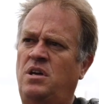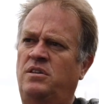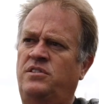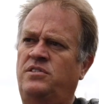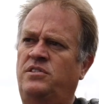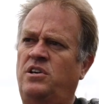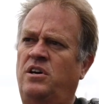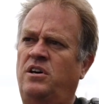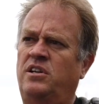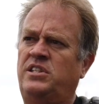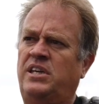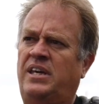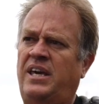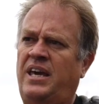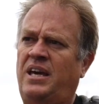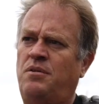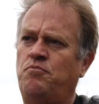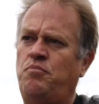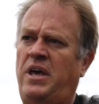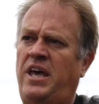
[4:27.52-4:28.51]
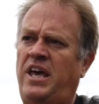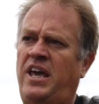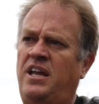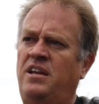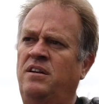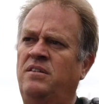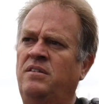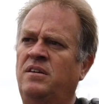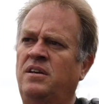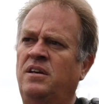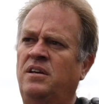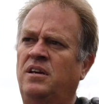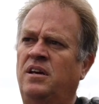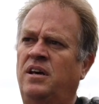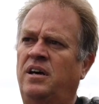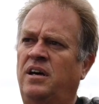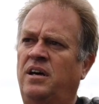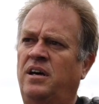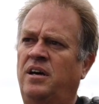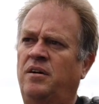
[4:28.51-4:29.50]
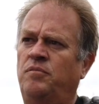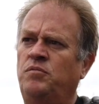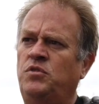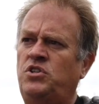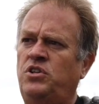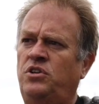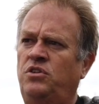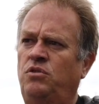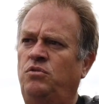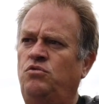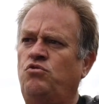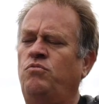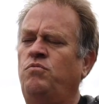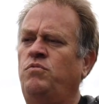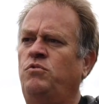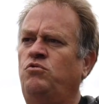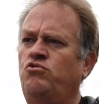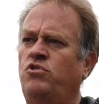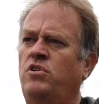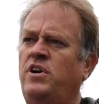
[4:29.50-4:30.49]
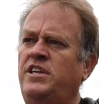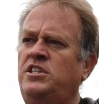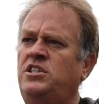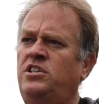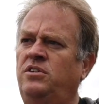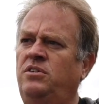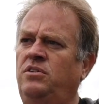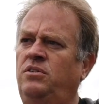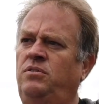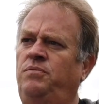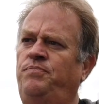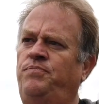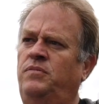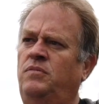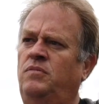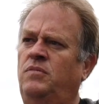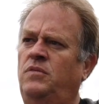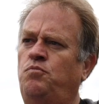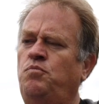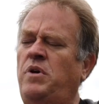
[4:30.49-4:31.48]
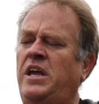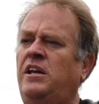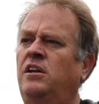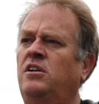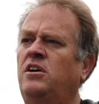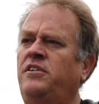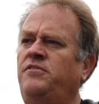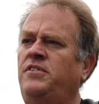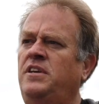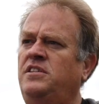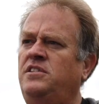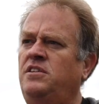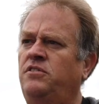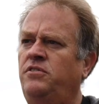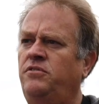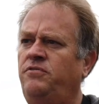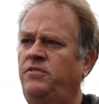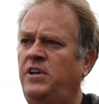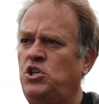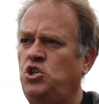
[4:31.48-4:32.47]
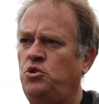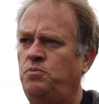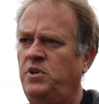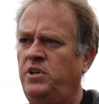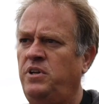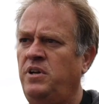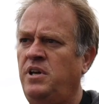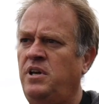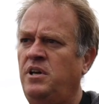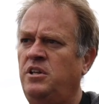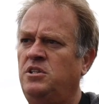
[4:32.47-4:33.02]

start a campaign to try to make life easier for fishermen,